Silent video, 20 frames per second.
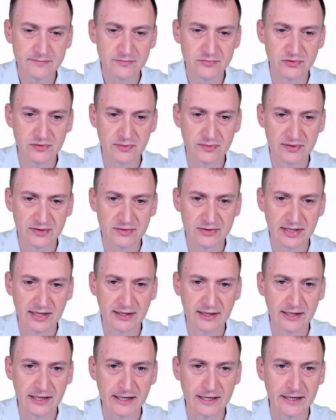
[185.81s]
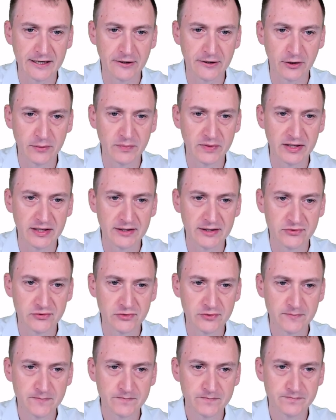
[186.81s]
So this can clearly not be the
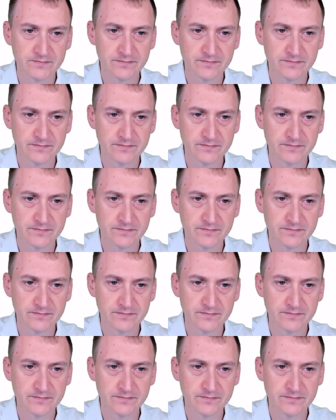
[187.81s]
issue.